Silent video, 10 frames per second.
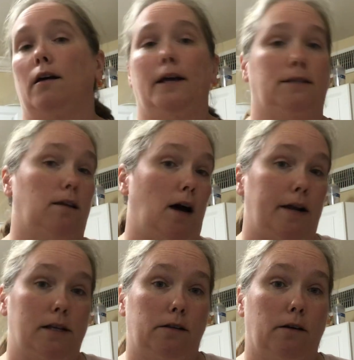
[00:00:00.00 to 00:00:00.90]
It's a lot
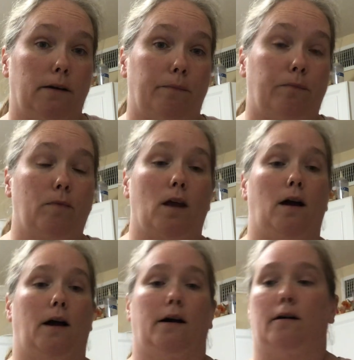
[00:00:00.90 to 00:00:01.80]
easier.
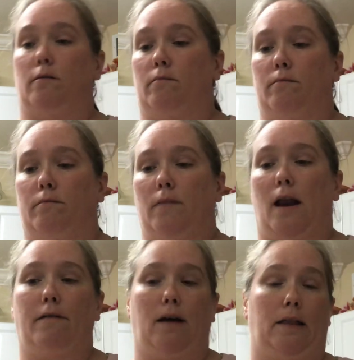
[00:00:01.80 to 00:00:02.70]
And
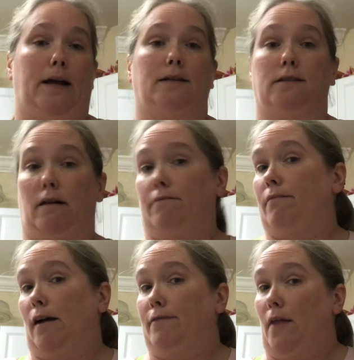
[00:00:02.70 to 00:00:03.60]
like I said,
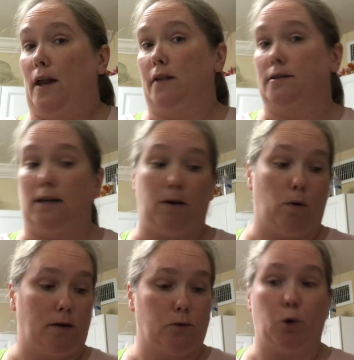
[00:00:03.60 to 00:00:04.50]
I found that out this evening
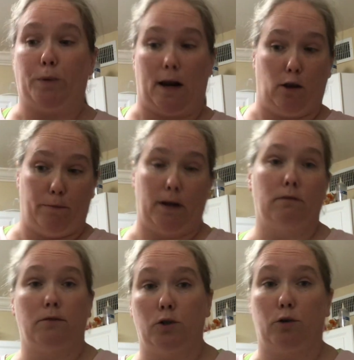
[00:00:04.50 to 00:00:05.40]
when I scooped out a little bit
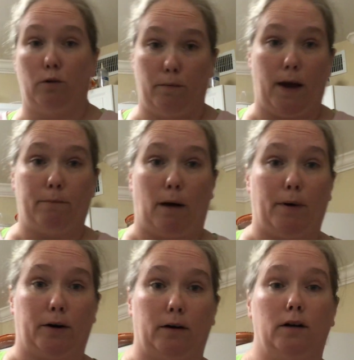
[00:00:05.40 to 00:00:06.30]
to make my
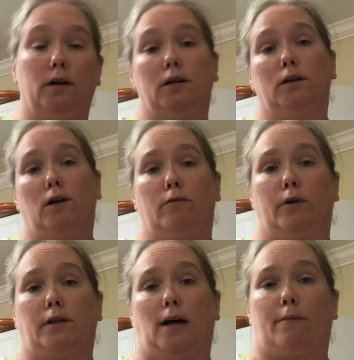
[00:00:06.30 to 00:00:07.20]
butter
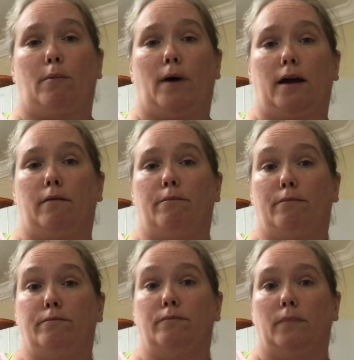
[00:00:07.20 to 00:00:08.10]
for the top of my
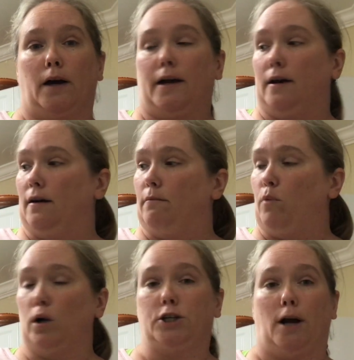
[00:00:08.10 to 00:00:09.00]

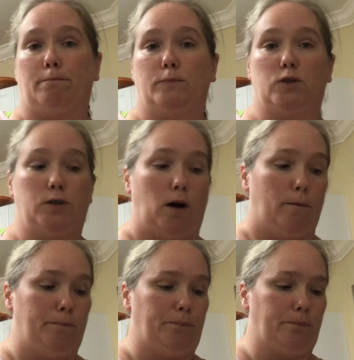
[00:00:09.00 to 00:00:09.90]
pork chop. So